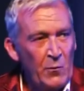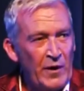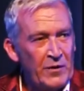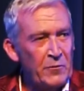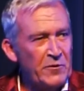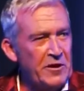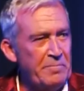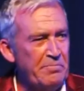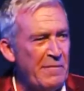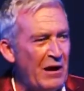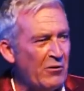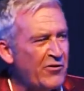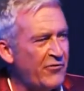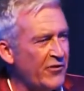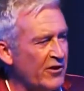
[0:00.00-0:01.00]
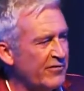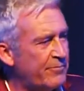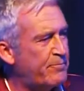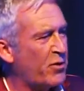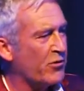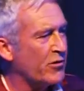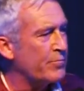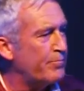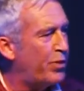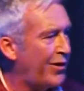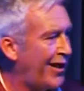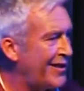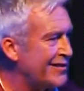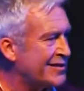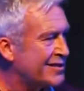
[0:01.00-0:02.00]
I do it with a mouthful of Pert
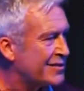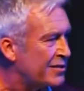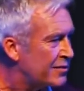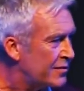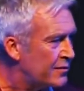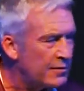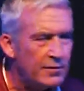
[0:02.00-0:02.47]
Plus.